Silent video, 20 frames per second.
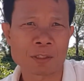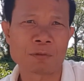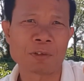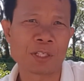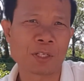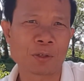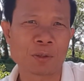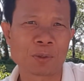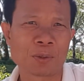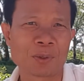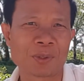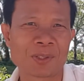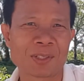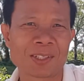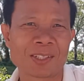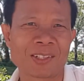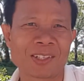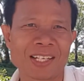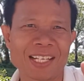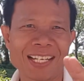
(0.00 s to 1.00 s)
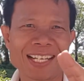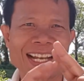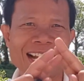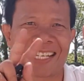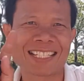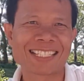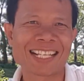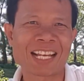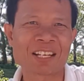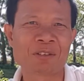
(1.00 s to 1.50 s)
video. Okay
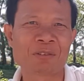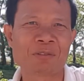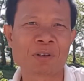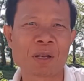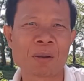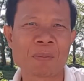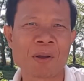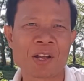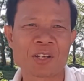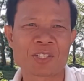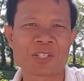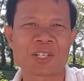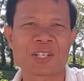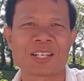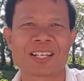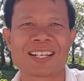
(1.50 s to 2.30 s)
guys, thank you very much.